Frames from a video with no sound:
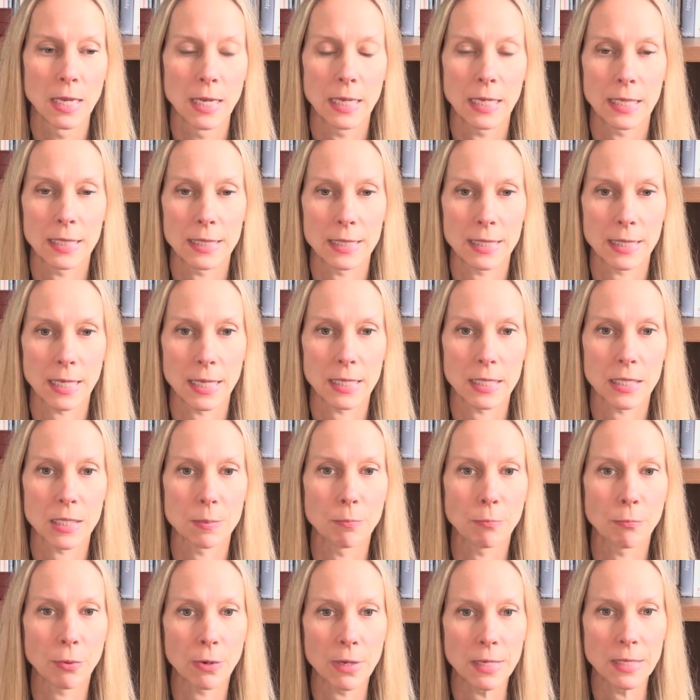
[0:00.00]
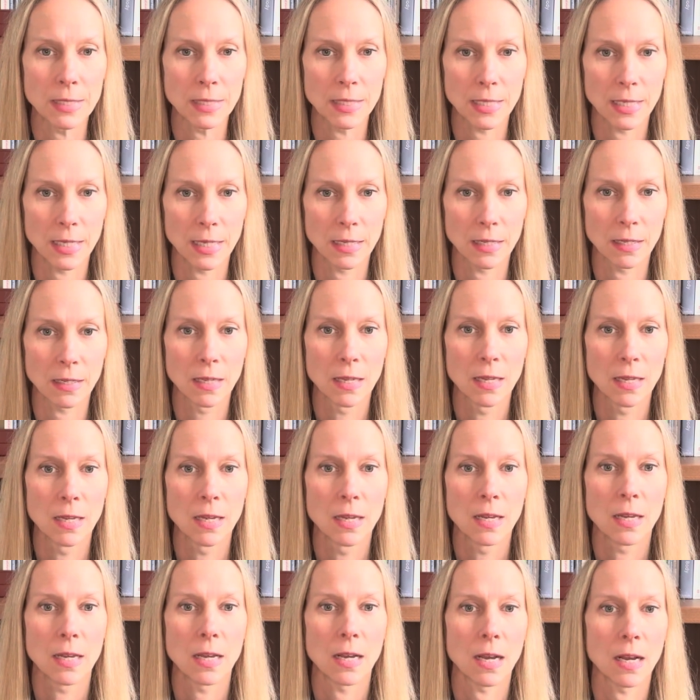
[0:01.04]
It's like sprinting
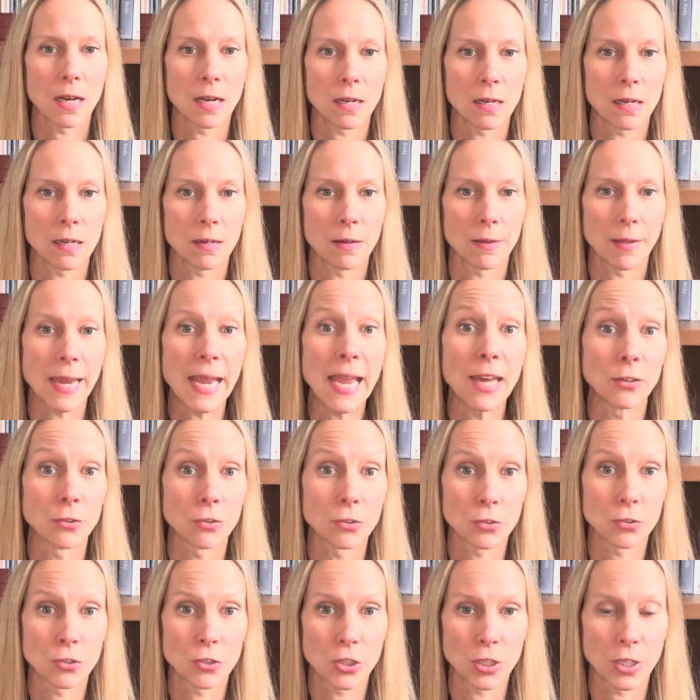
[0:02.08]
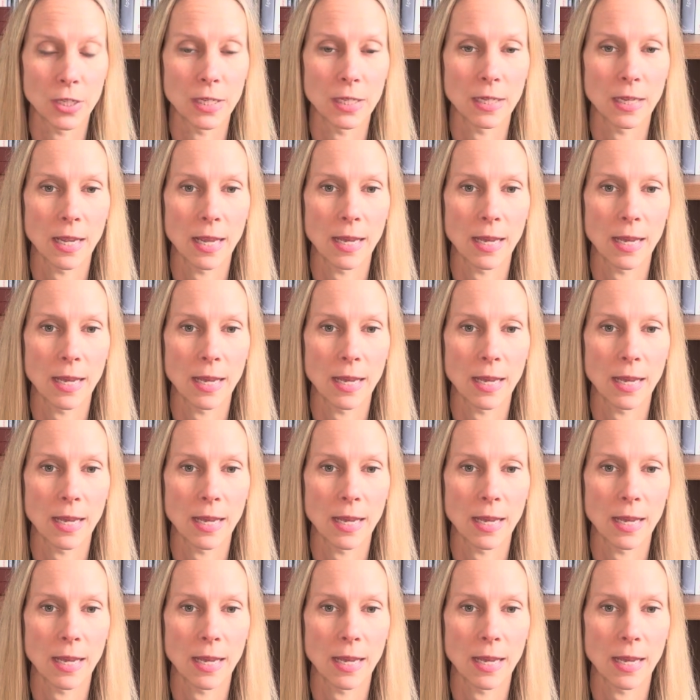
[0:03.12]
energy,